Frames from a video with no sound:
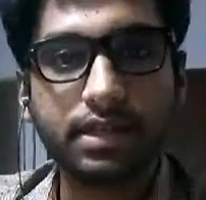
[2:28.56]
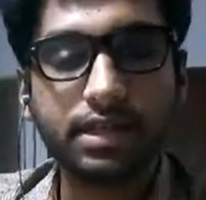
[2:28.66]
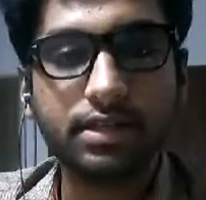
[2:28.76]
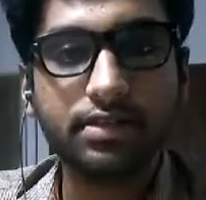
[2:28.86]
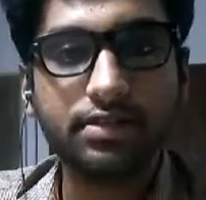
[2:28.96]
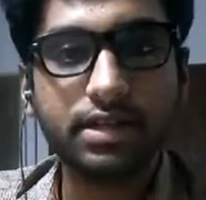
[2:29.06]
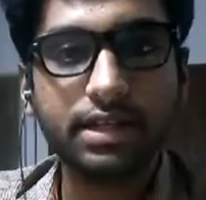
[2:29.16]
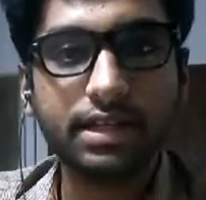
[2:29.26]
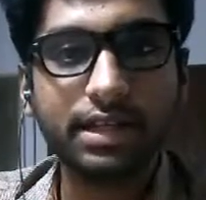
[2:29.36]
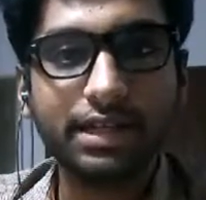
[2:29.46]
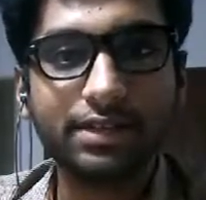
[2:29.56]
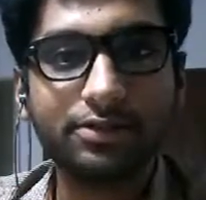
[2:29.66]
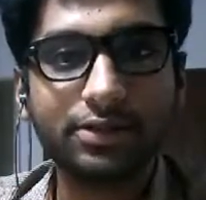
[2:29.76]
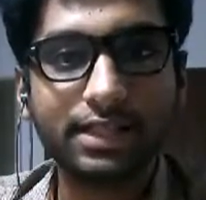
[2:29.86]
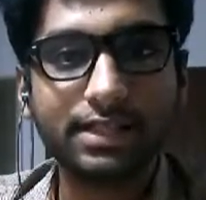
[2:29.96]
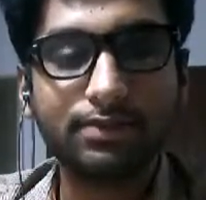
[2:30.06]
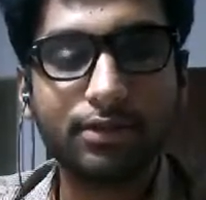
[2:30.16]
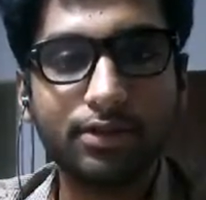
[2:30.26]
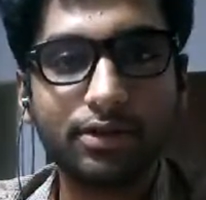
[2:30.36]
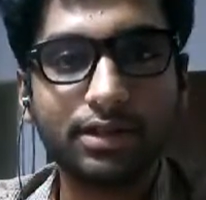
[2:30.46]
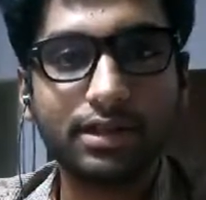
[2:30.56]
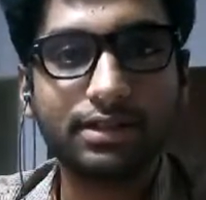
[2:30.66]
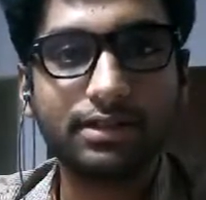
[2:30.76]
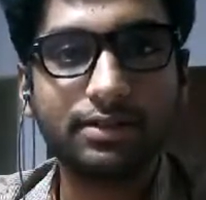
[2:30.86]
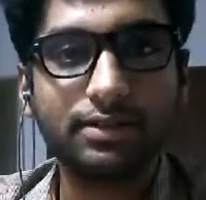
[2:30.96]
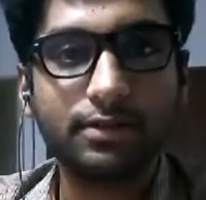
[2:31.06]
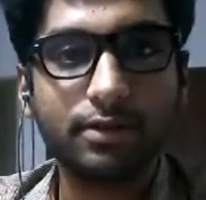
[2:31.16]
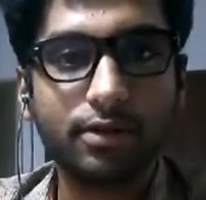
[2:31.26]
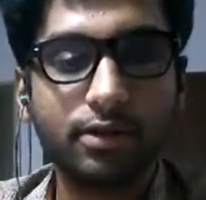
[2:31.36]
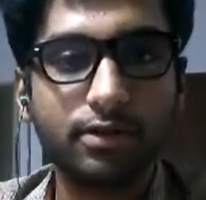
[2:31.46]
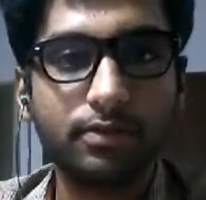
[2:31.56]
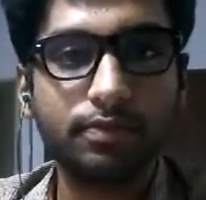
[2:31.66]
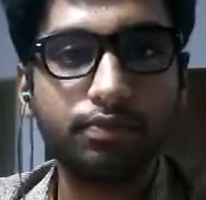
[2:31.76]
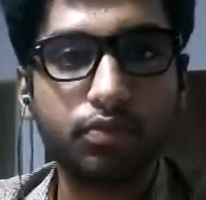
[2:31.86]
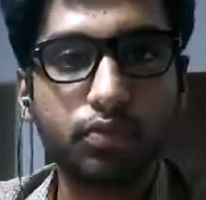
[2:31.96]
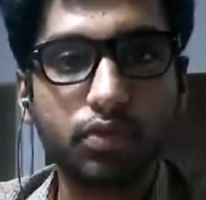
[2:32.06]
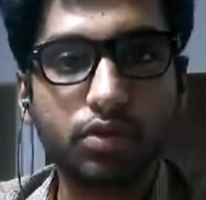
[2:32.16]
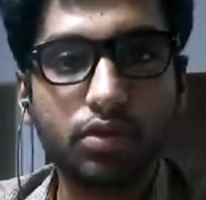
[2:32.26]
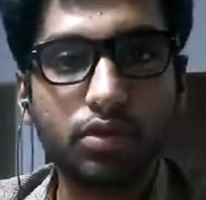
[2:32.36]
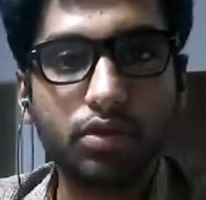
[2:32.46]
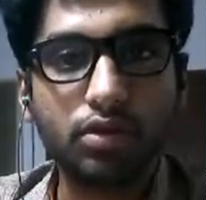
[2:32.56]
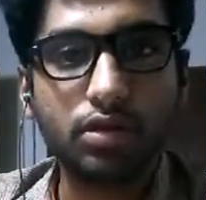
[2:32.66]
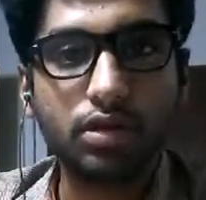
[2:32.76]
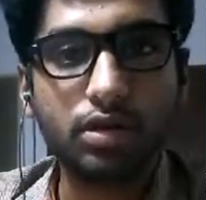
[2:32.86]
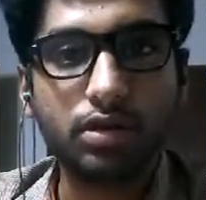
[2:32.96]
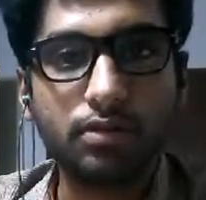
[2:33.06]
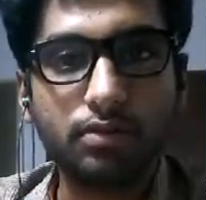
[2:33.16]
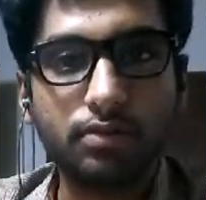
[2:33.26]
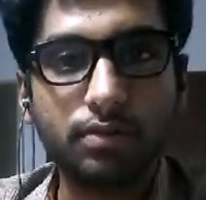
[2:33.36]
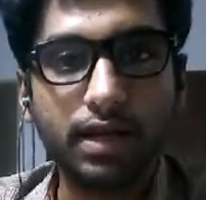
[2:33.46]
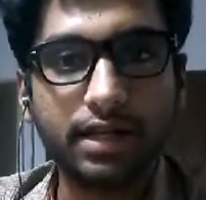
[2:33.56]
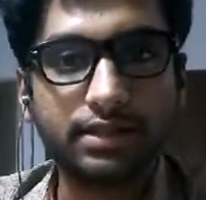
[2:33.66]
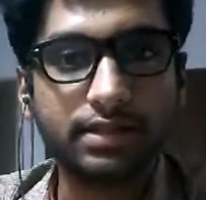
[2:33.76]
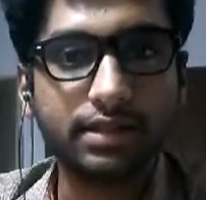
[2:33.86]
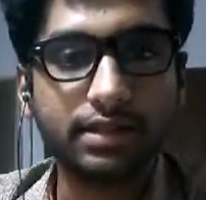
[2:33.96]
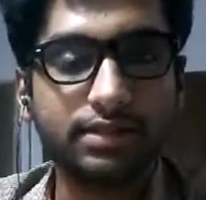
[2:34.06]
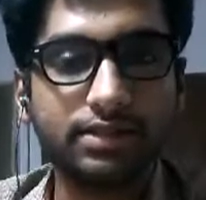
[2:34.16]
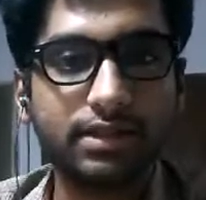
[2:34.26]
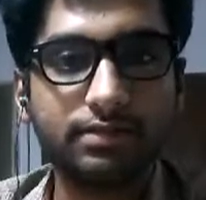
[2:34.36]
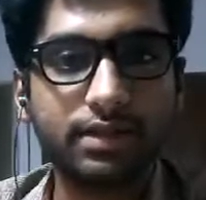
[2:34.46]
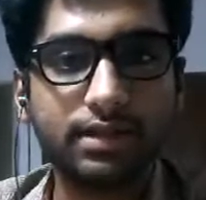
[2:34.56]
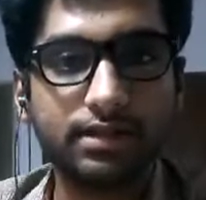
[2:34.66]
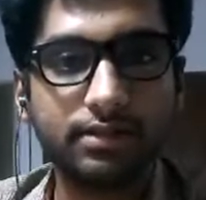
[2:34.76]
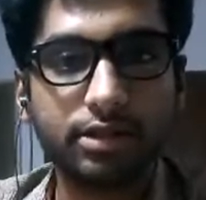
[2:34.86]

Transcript: He didn't really like to explode things or blast things or something.